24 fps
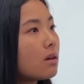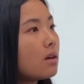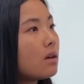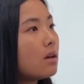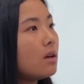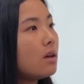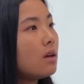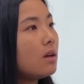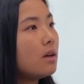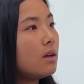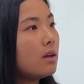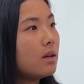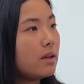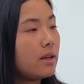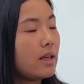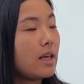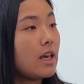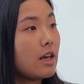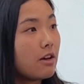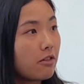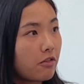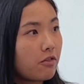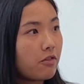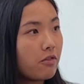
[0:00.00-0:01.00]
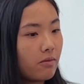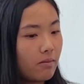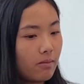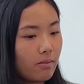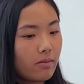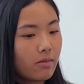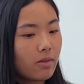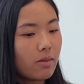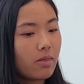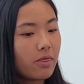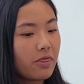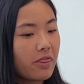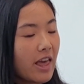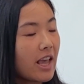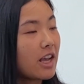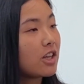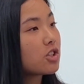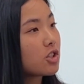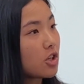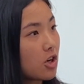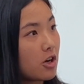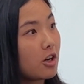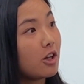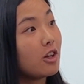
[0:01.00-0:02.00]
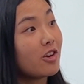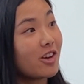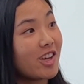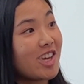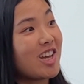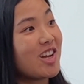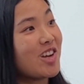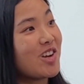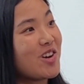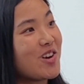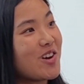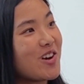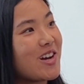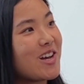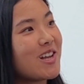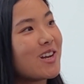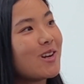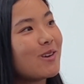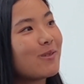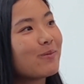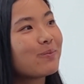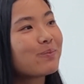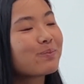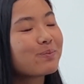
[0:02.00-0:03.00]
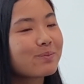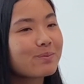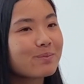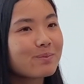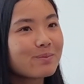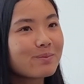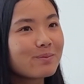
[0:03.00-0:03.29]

Mm -hmm. If things are looking good, mm-hmm.